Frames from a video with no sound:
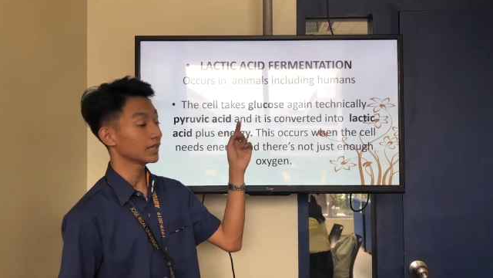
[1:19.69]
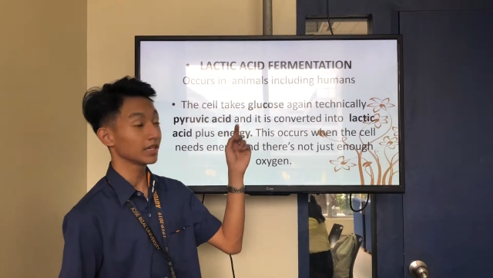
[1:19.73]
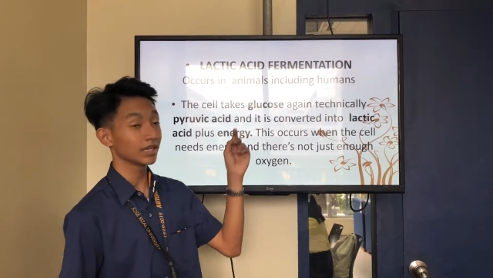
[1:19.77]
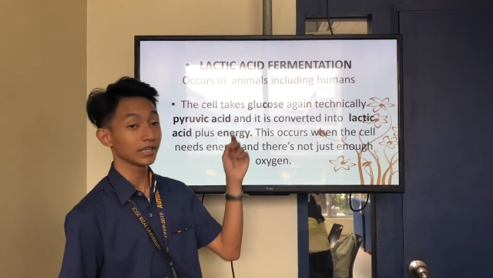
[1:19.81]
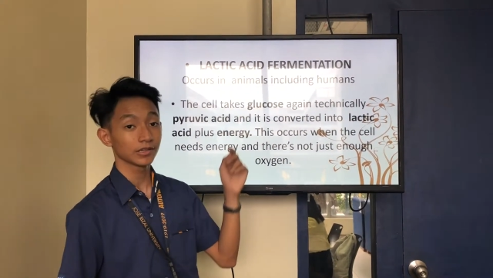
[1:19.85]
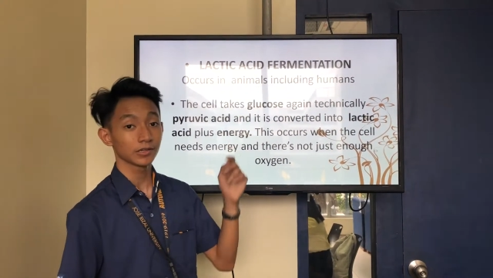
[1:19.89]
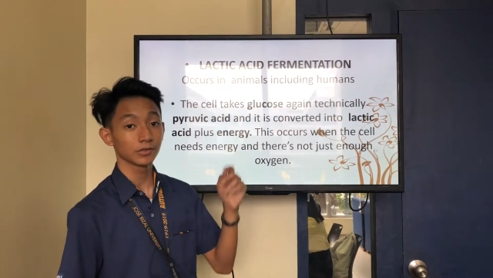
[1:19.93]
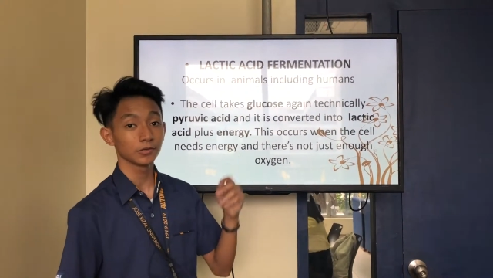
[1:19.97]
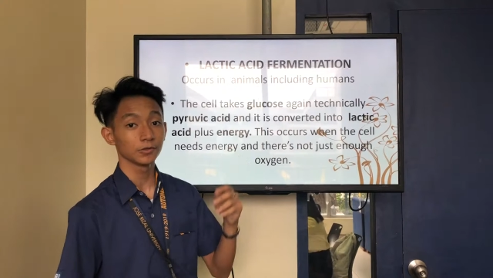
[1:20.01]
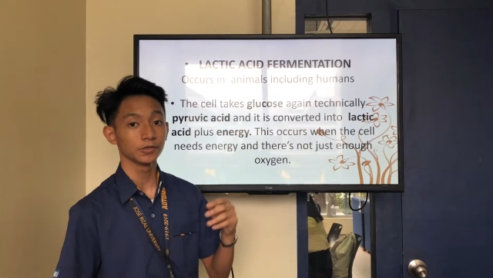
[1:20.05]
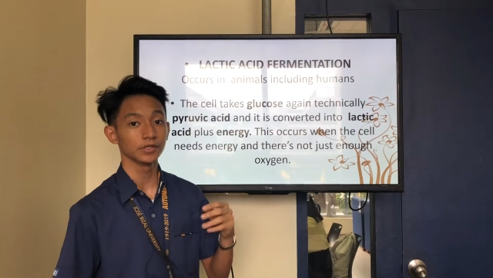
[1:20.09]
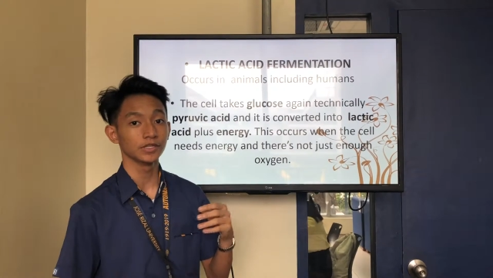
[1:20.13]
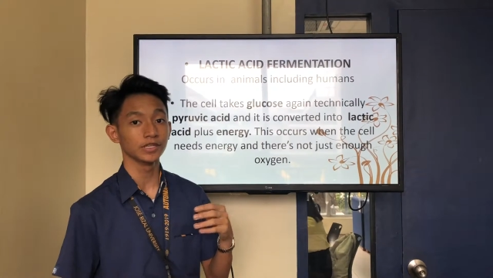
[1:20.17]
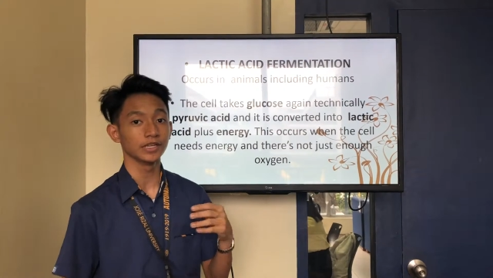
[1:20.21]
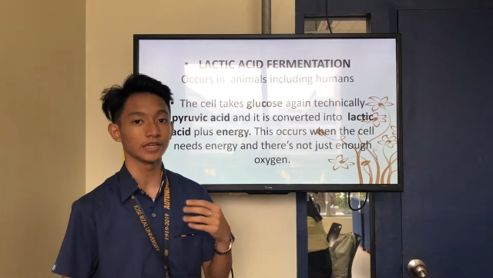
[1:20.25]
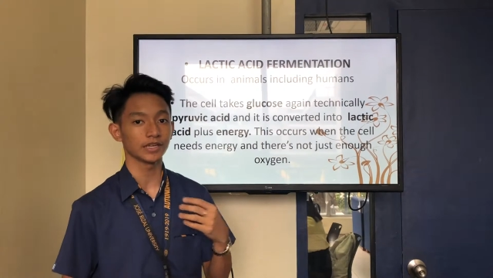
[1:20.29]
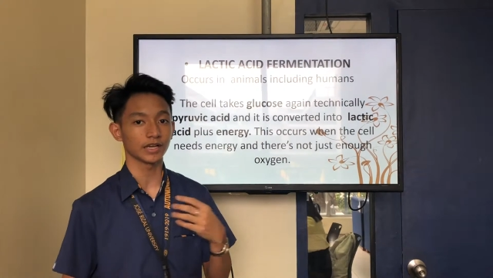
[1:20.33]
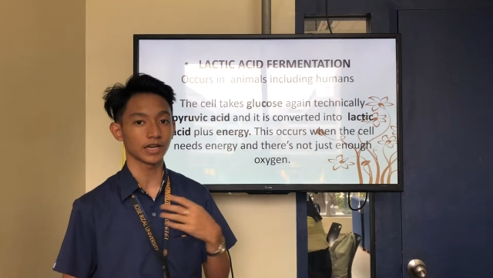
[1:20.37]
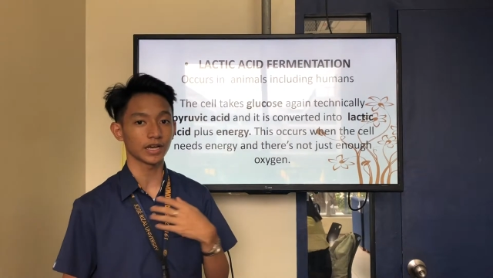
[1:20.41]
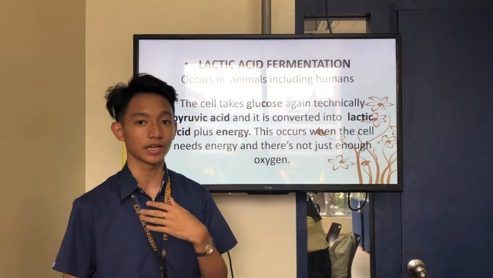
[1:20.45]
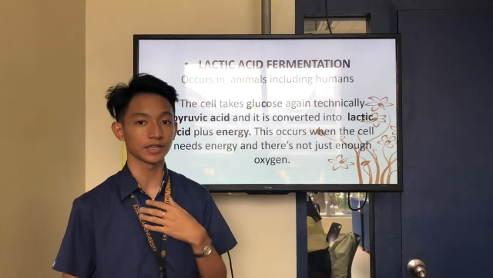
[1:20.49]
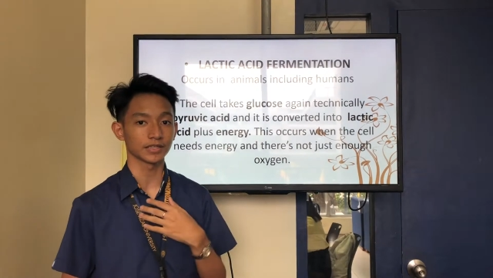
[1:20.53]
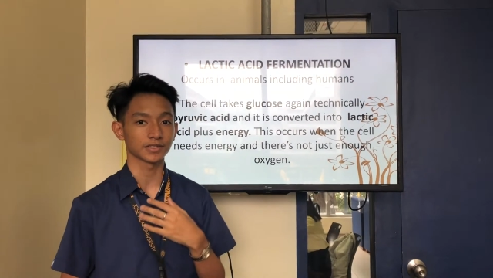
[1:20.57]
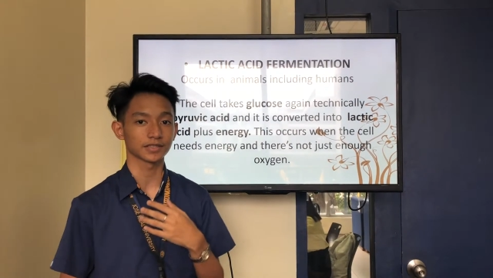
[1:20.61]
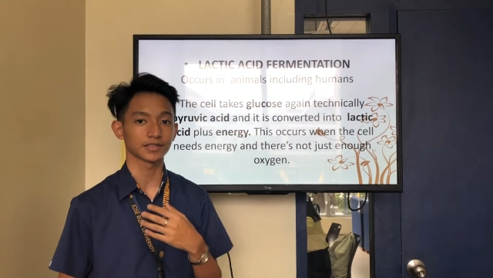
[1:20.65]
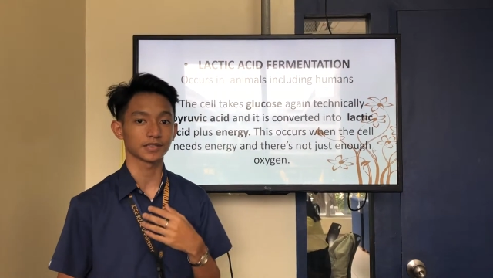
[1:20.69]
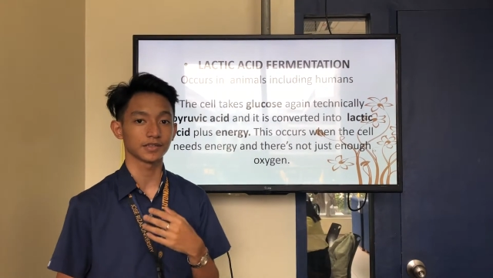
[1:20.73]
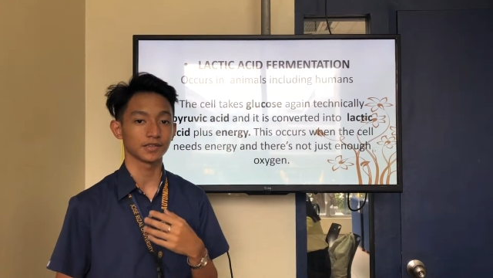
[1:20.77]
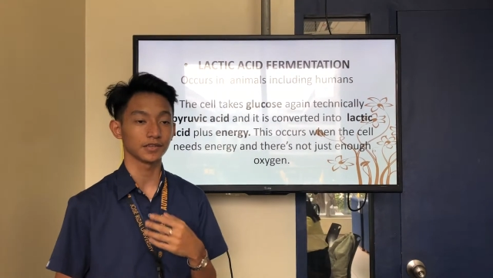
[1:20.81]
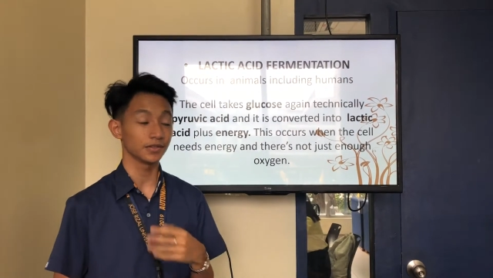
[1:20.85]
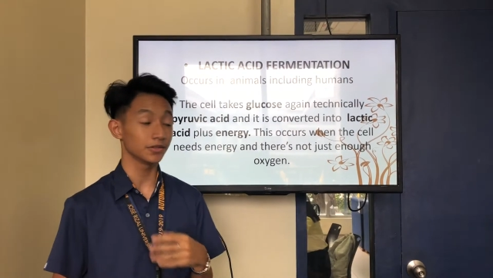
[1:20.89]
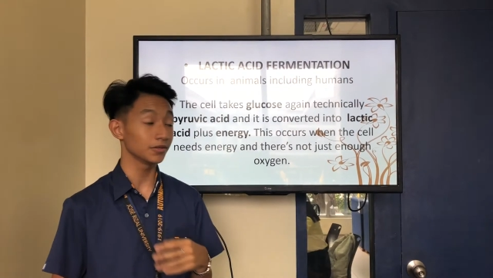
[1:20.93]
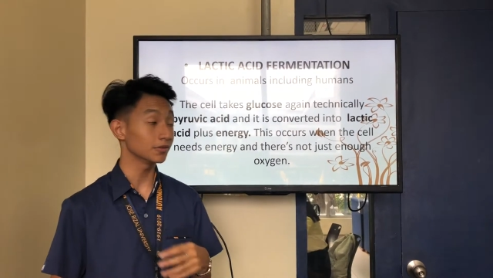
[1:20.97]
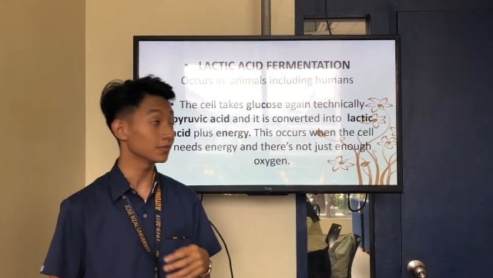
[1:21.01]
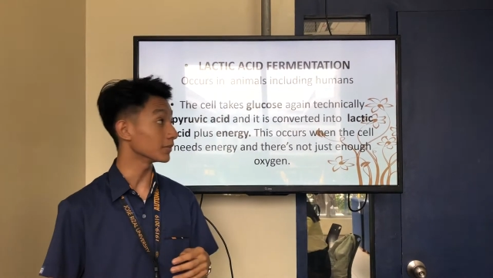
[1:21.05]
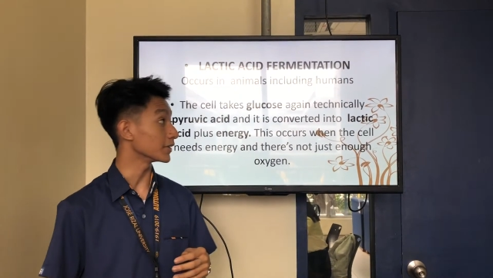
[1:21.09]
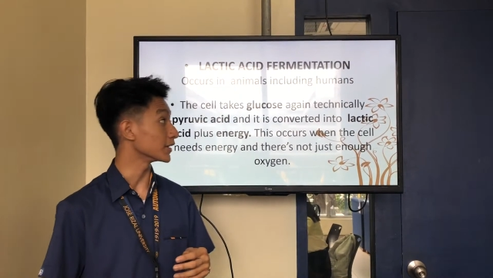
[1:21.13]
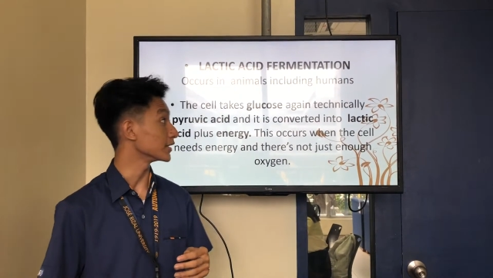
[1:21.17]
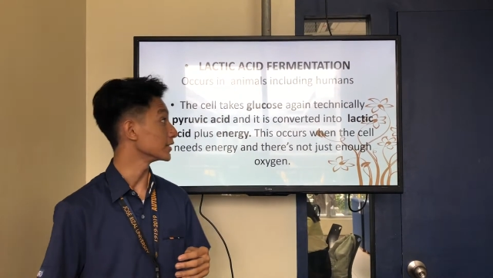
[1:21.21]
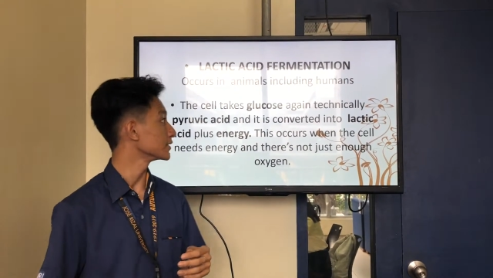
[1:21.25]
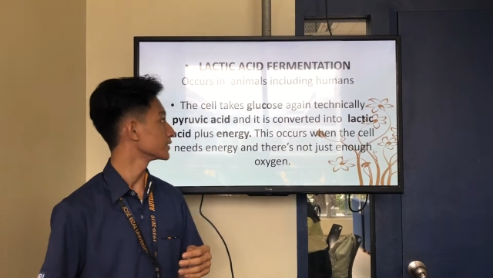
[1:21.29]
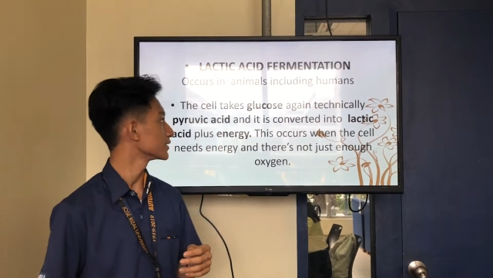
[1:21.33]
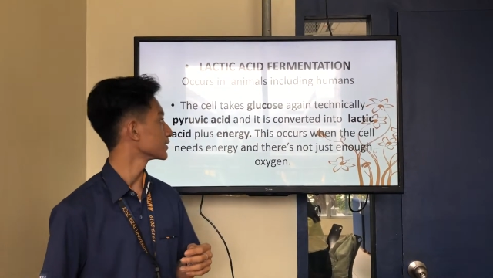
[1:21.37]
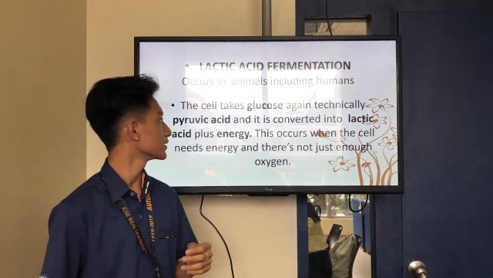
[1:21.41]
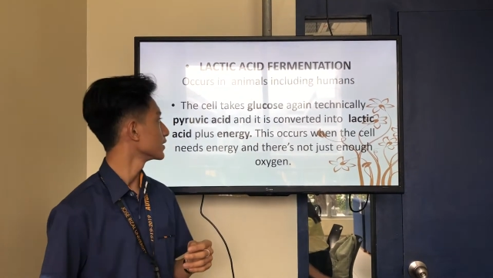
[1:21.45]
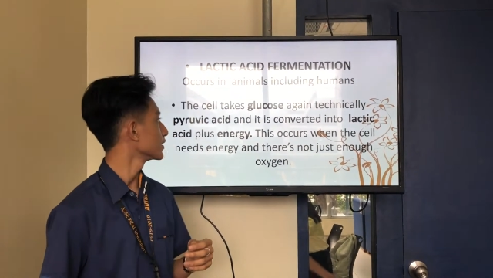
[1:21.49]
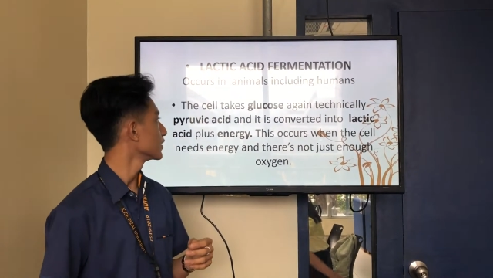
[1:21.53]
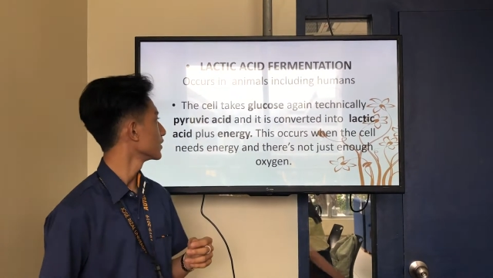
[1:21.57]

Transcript: including us, humans.